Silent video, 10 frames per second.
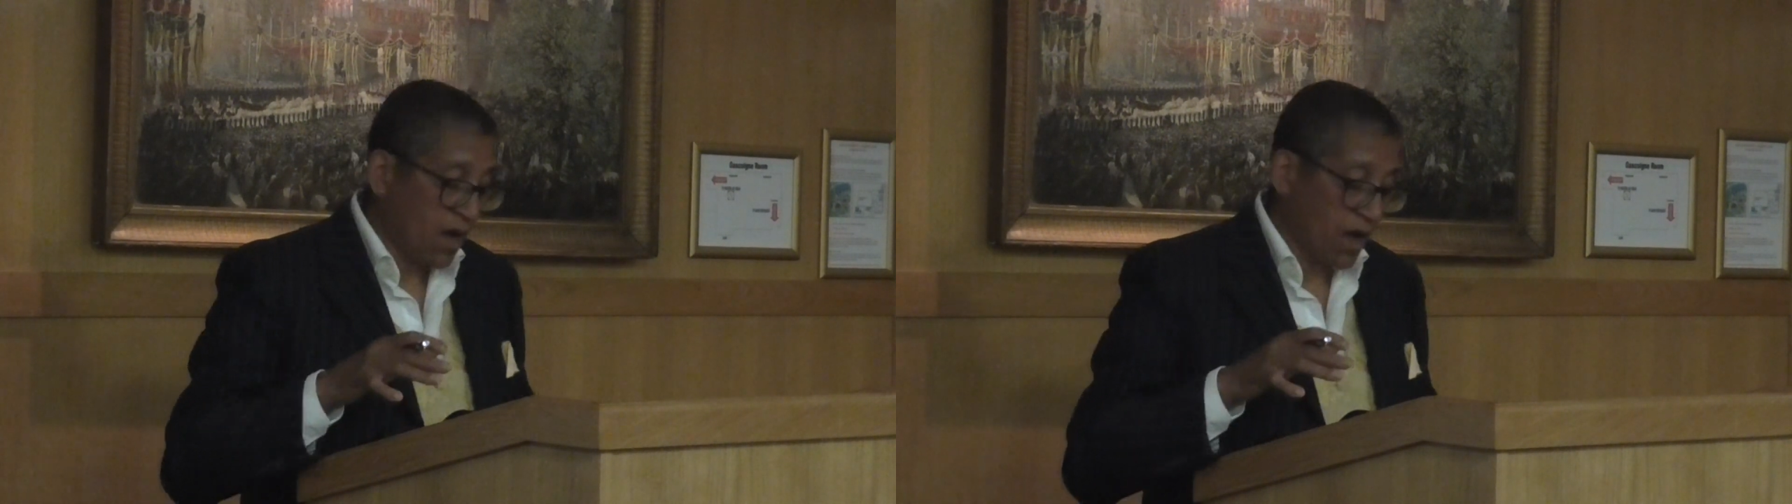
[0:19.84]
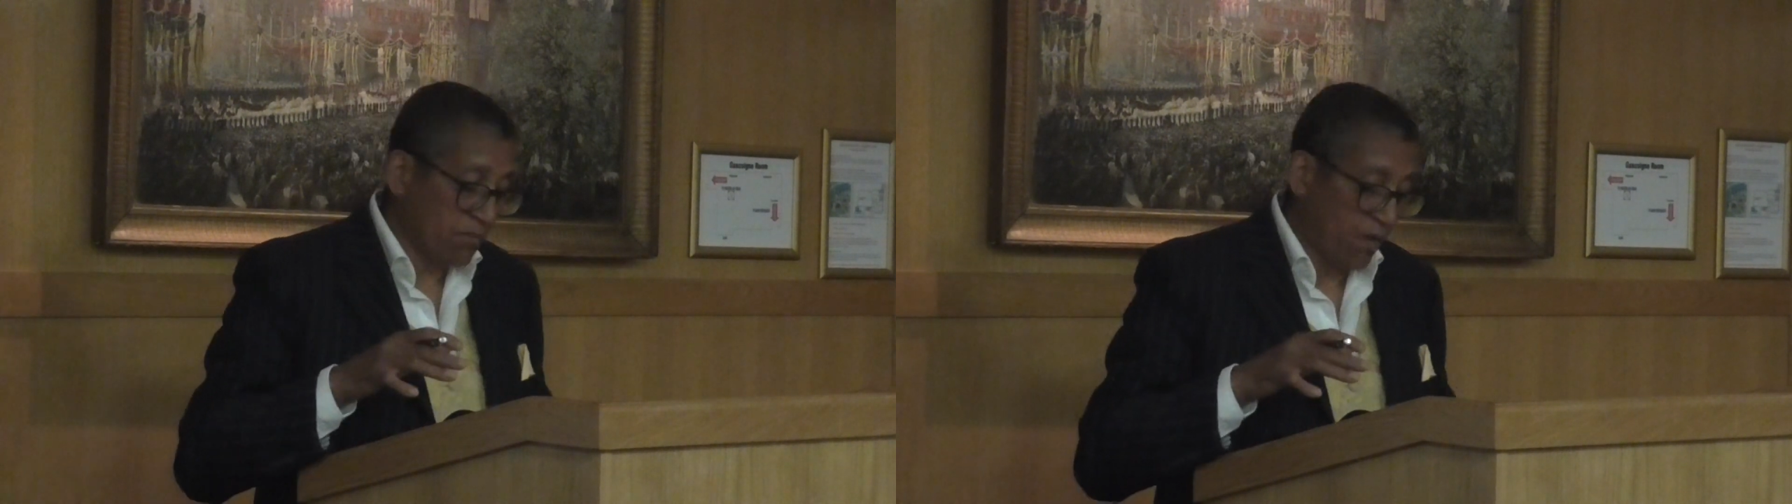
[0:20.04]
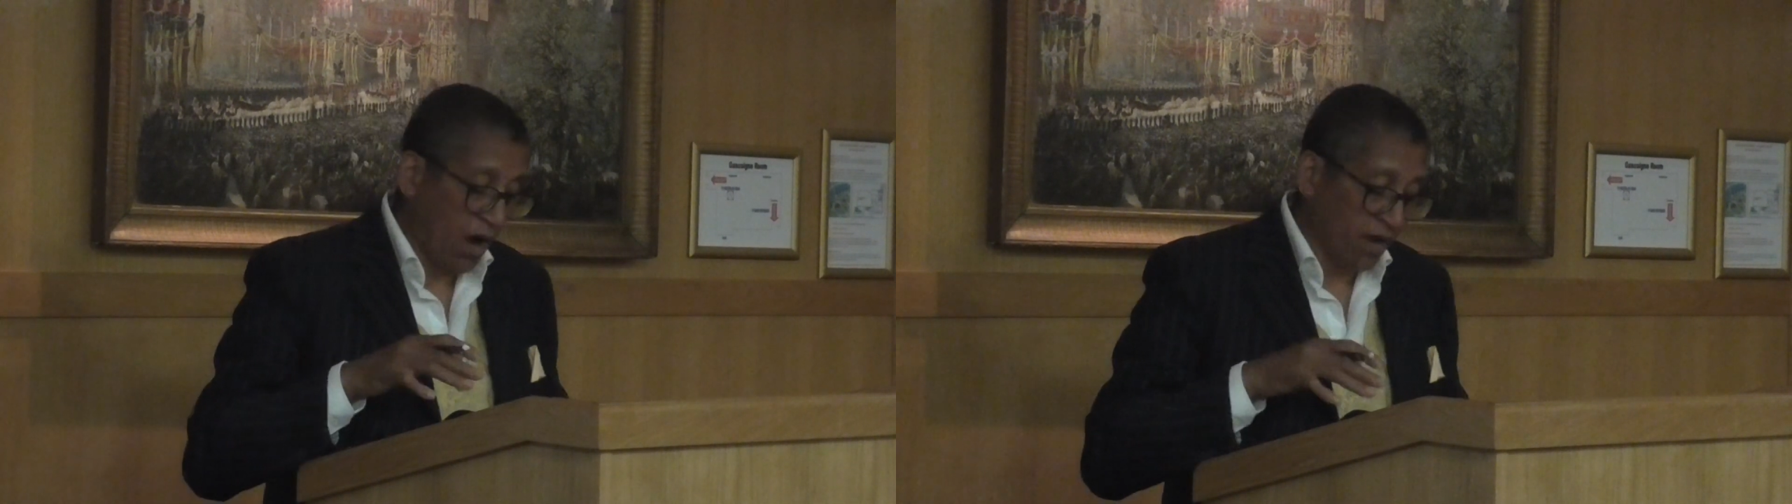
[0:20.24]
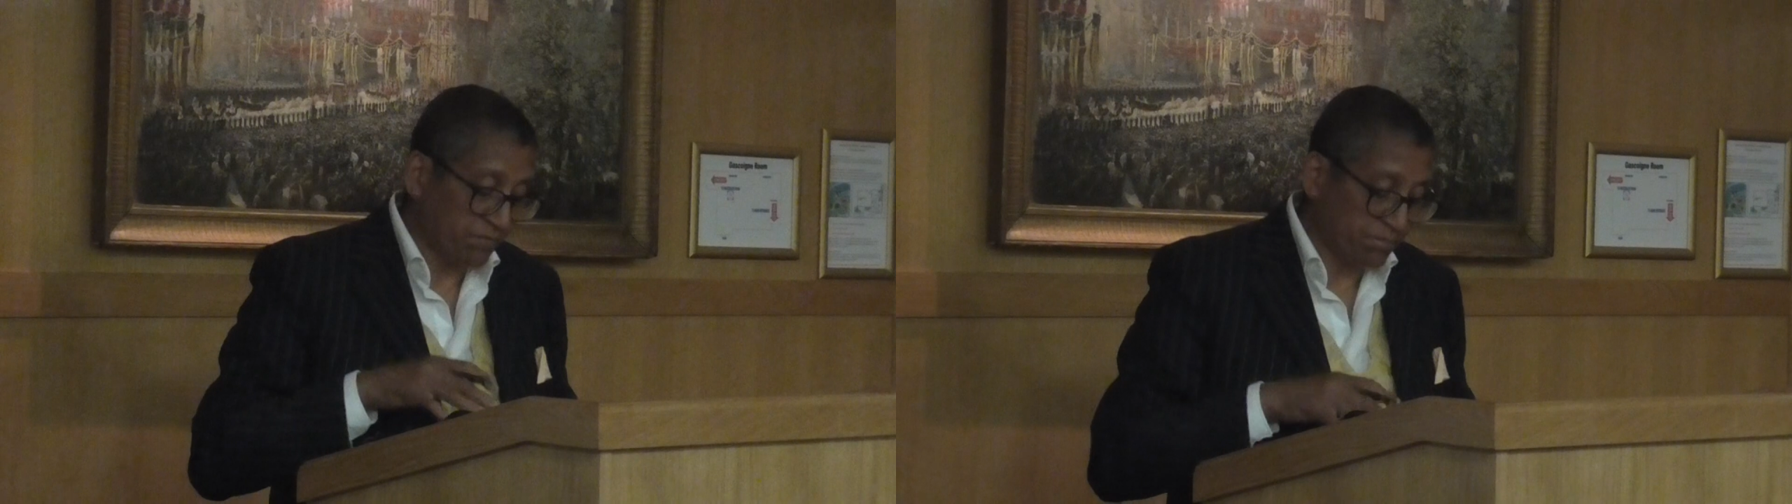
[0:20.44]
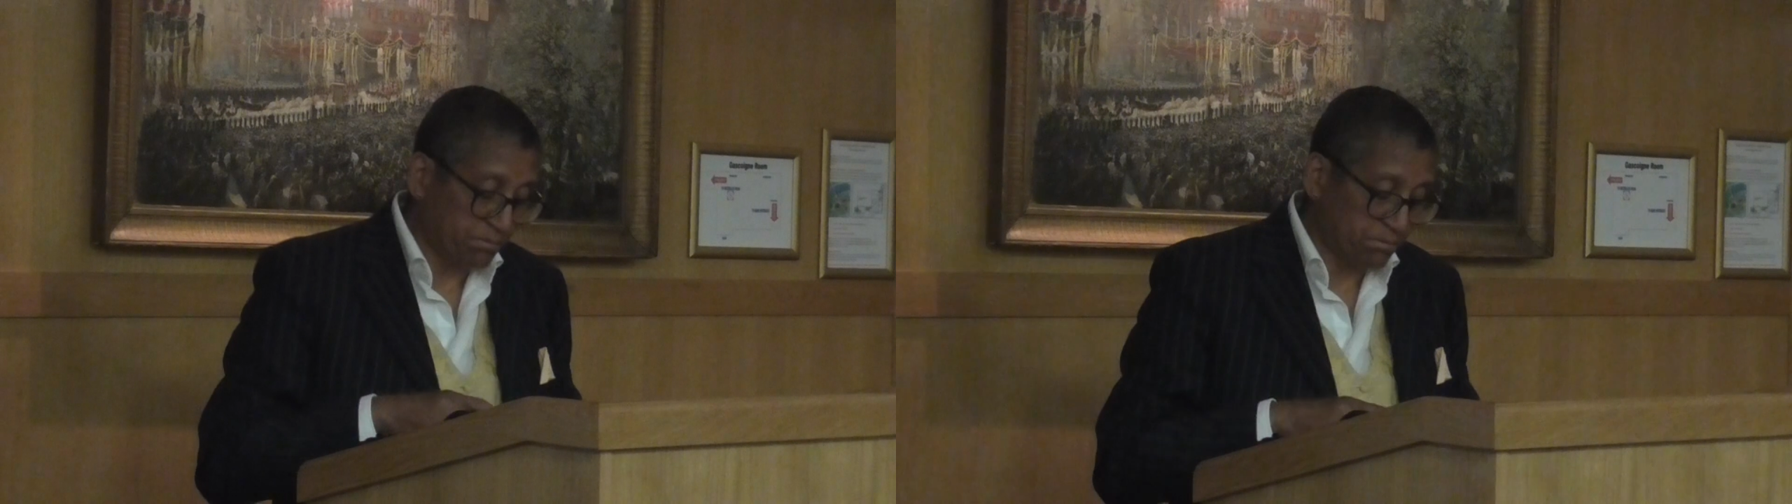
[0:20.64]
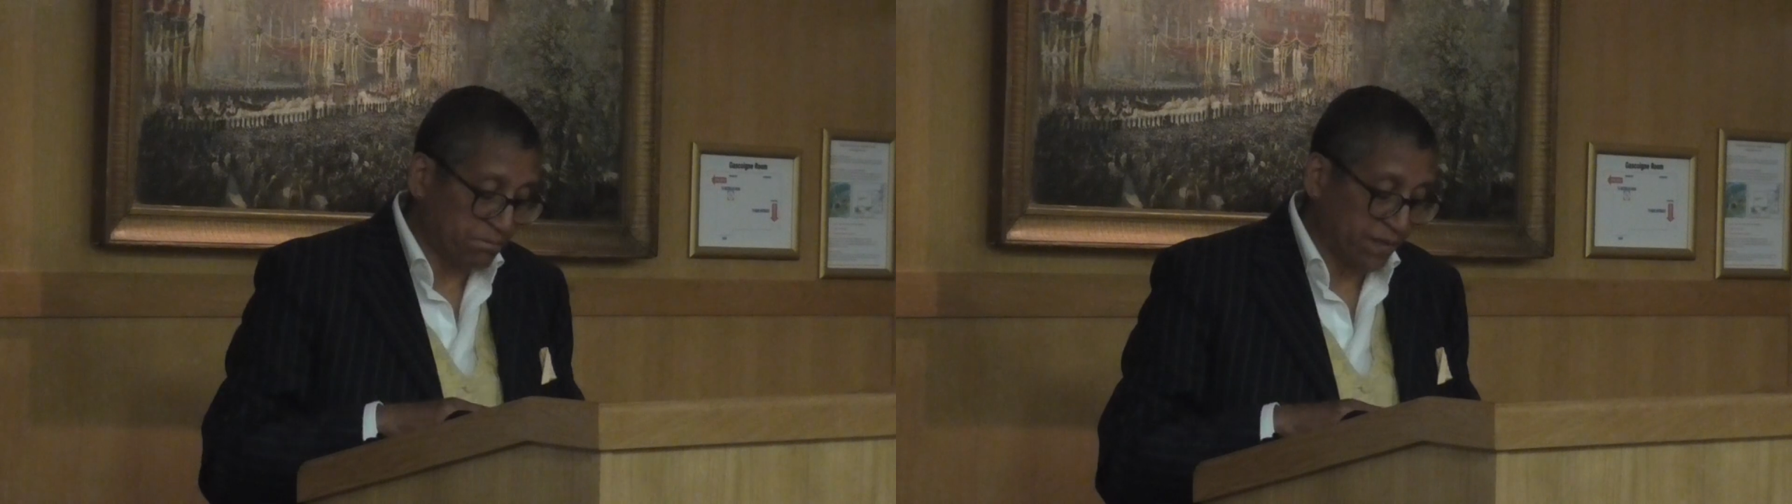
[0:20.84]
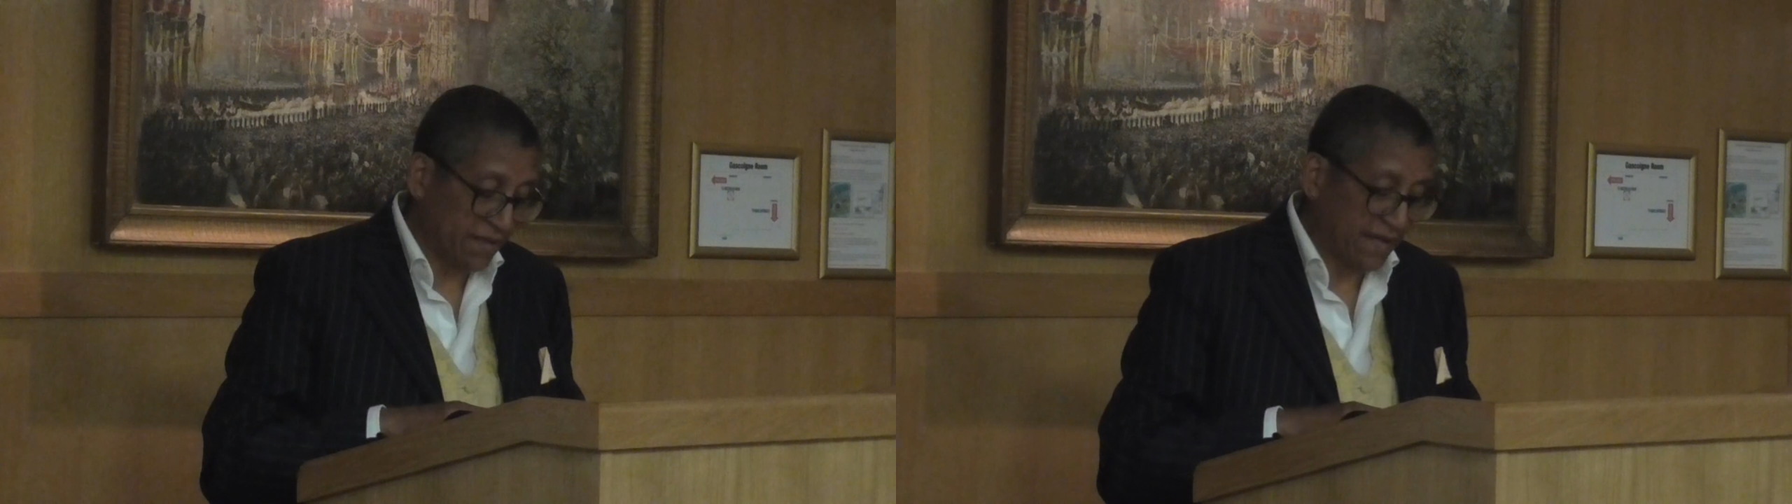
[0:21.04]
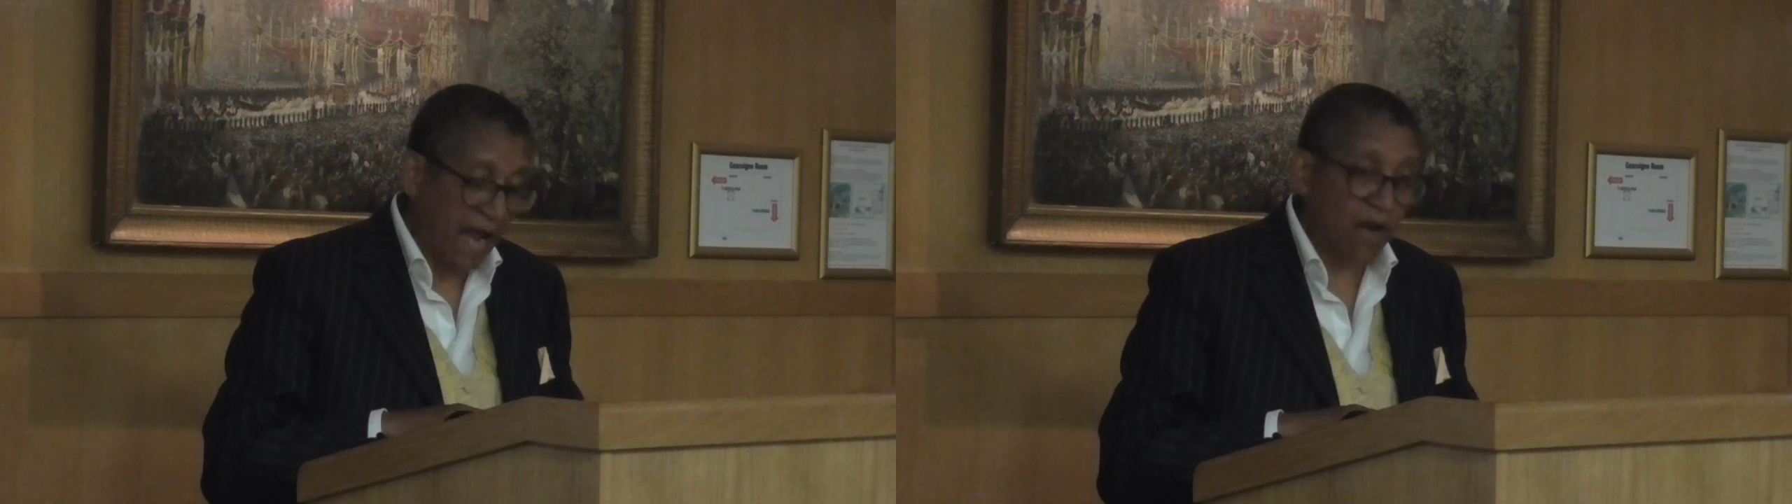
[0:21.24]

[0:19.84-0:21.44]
I've been an